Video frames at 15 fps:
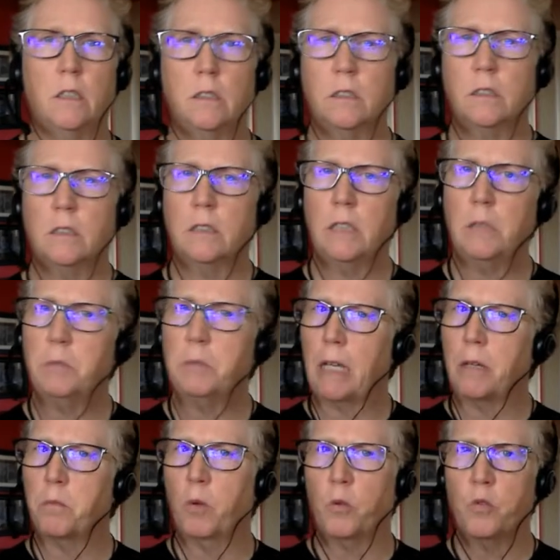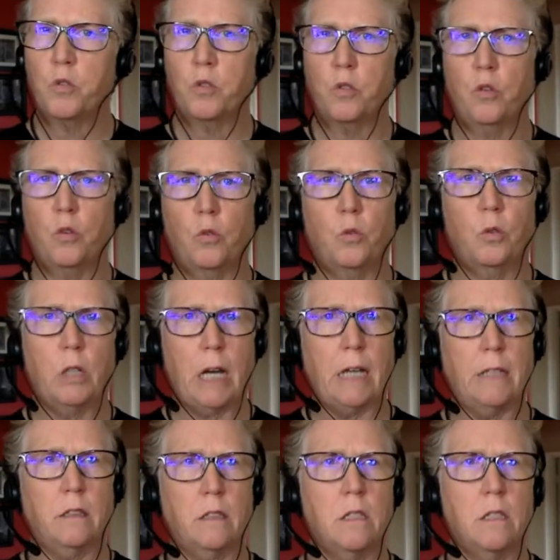seems like most of you got